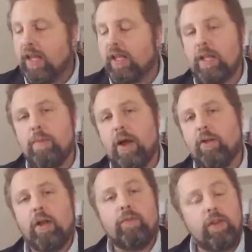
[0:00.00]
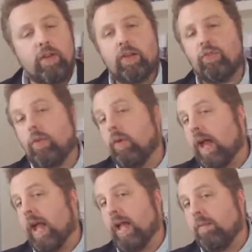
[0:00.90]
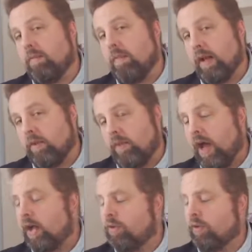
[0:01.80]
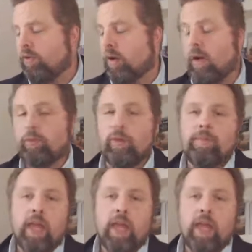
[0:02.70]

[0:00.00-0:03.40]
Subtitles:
in the amount of industrial and manufacturing jobs.